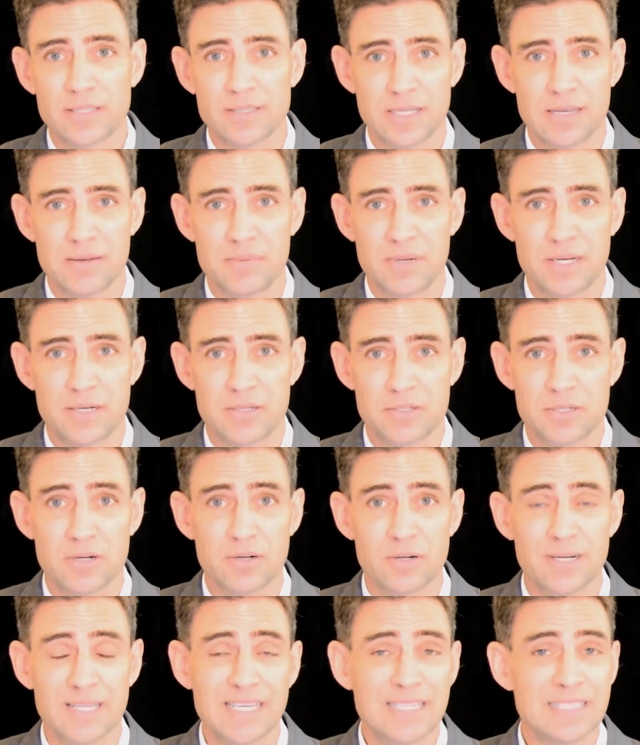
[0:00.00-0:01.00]
examining
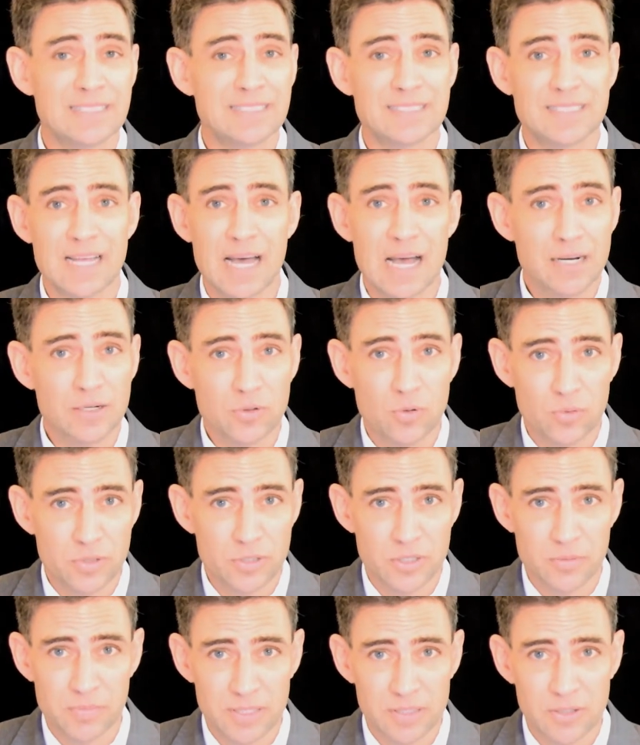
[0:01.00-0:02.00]
attorney is not
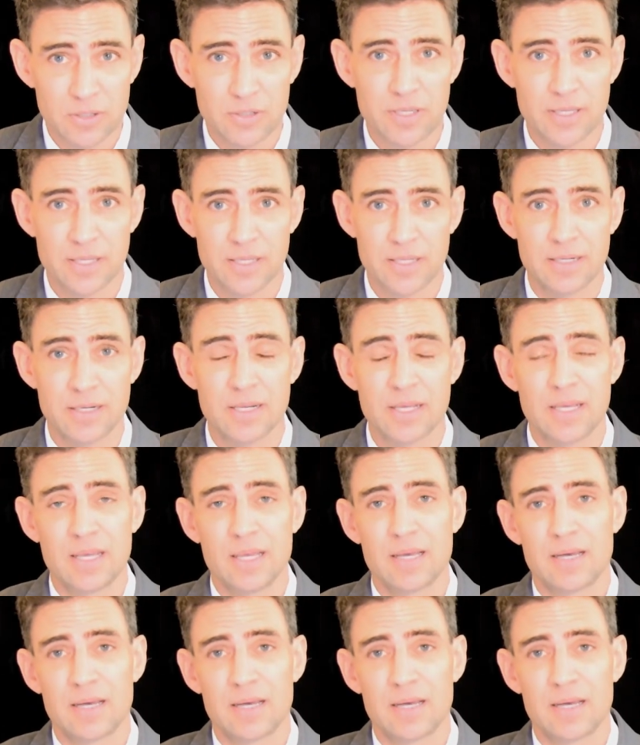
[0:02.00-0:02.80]
going to be looking